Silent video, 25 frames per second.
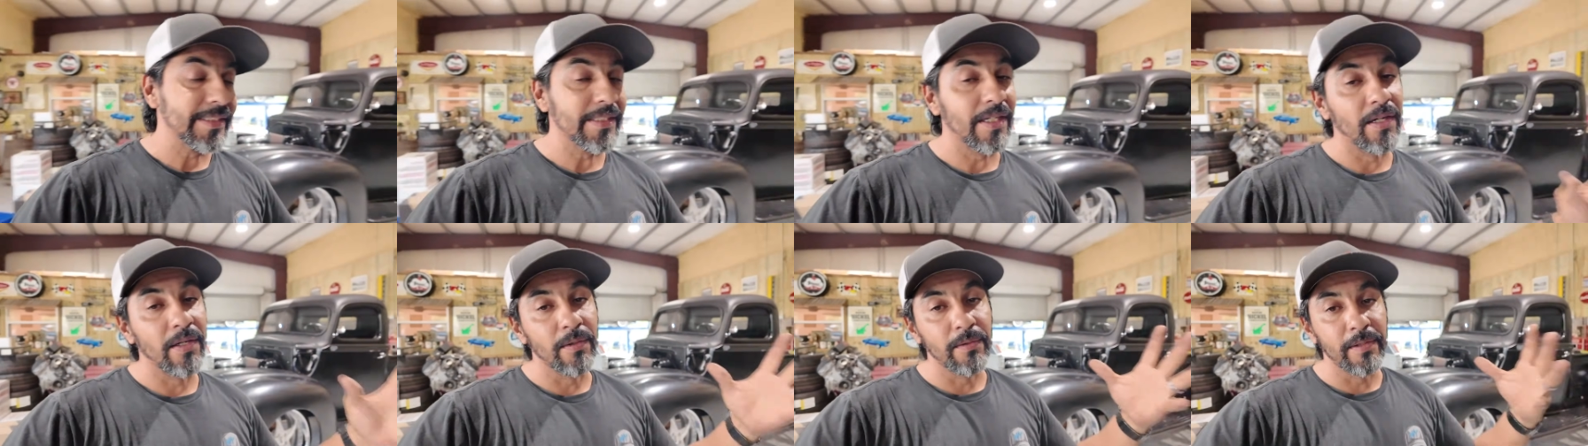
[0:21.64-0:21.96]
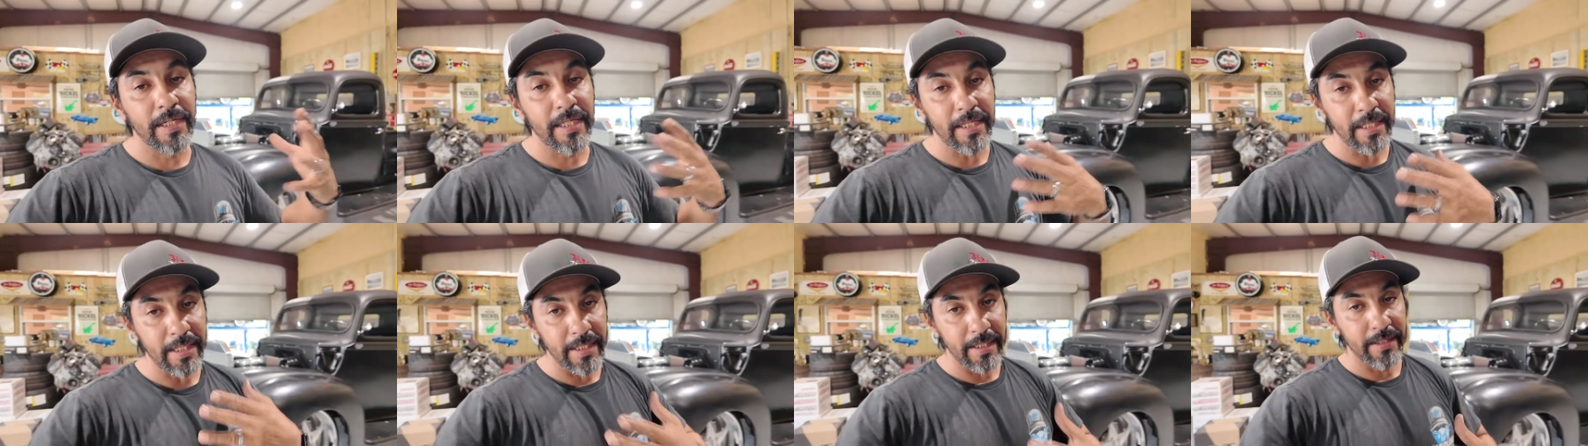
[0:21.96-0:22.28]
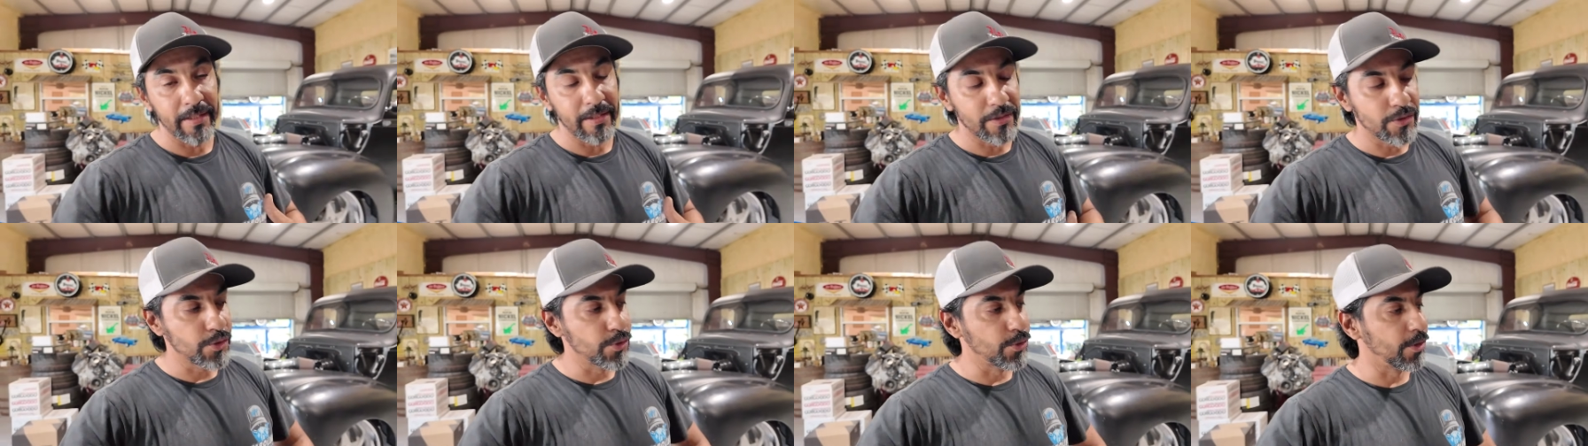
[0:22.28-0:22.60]
already in
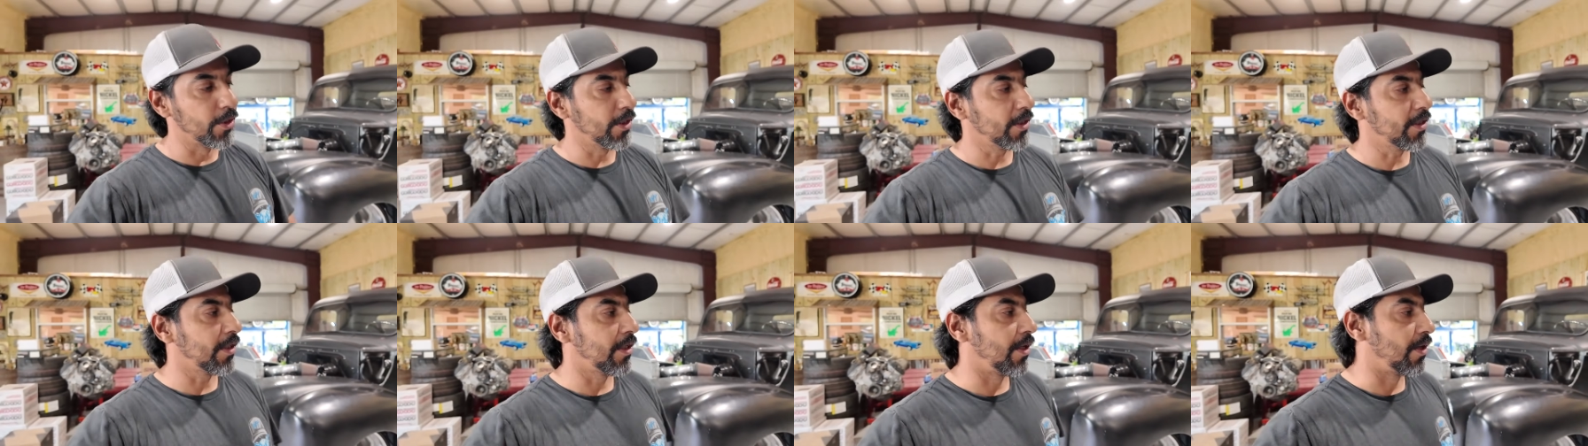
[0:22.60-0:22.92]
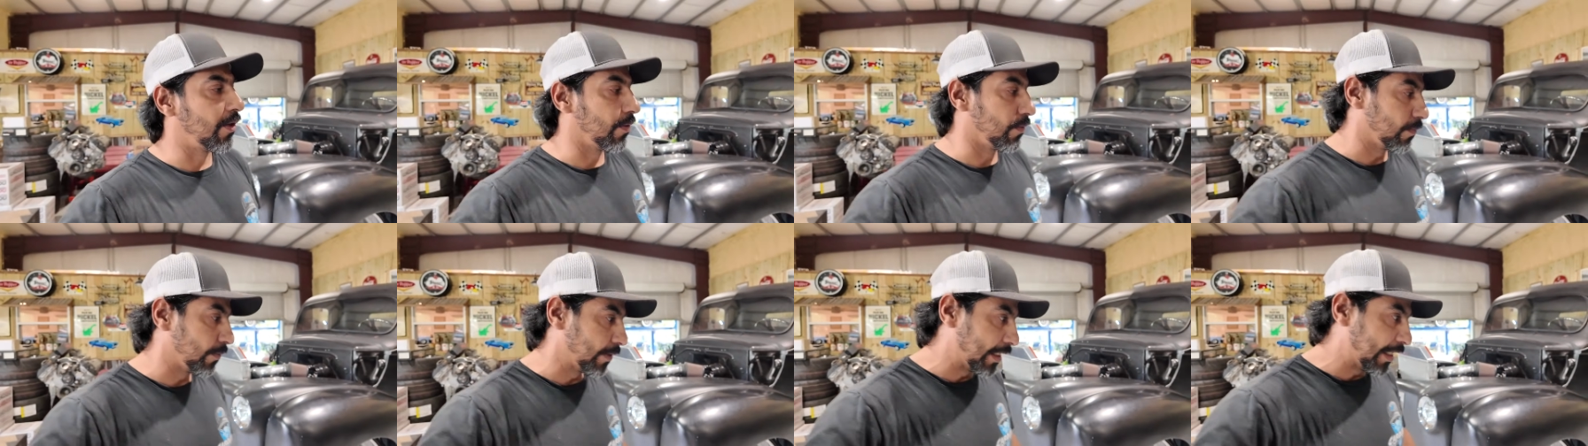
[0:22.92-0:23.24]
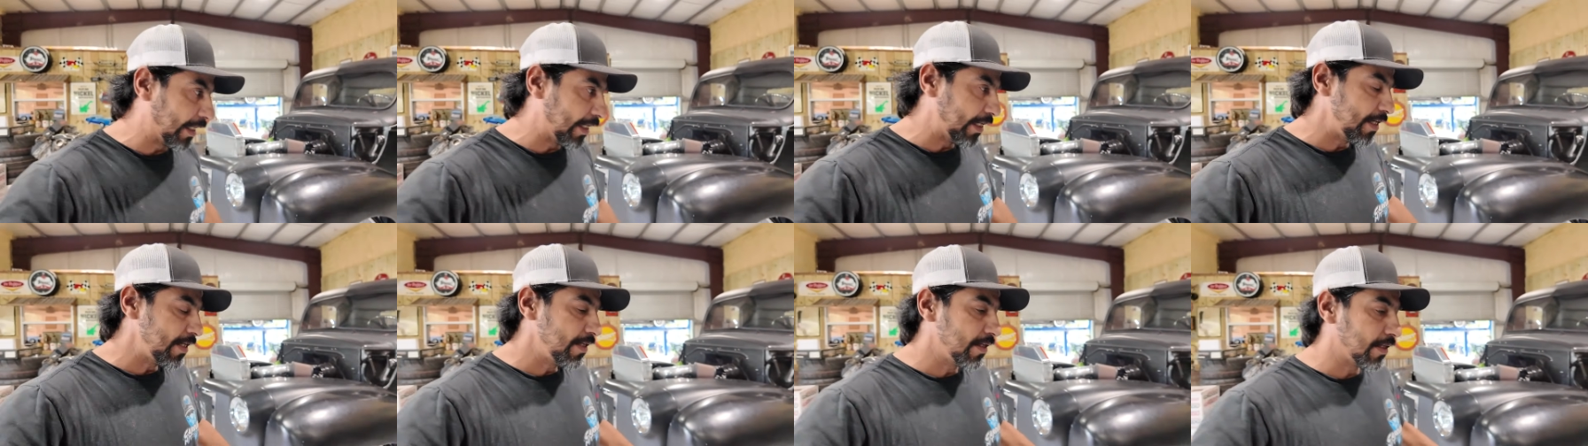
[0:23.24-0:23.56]
the truck
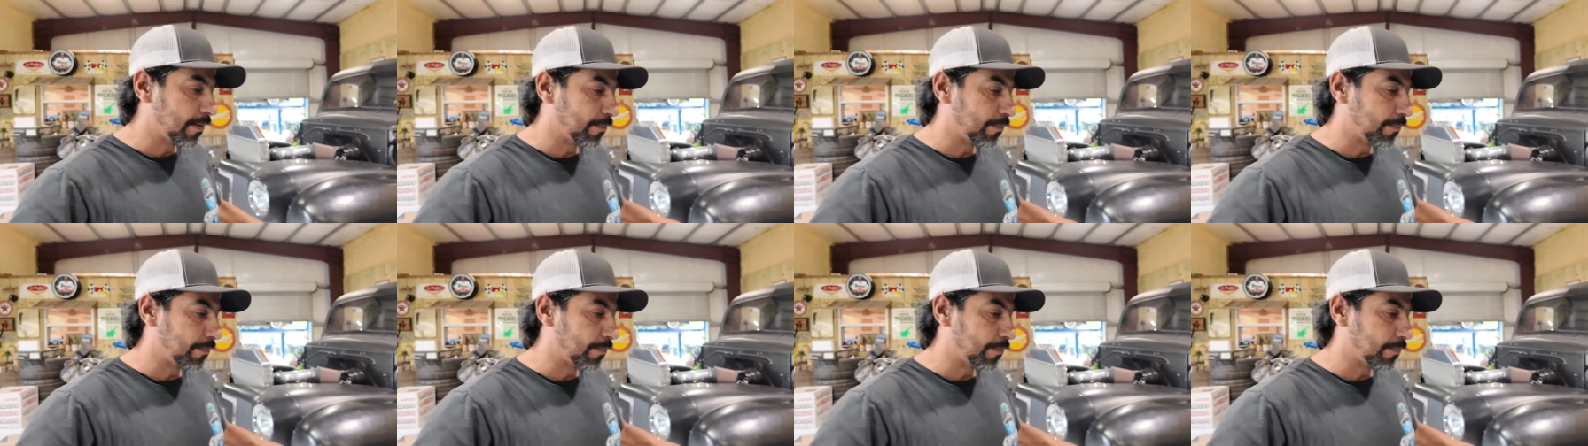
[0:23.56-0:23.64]
already.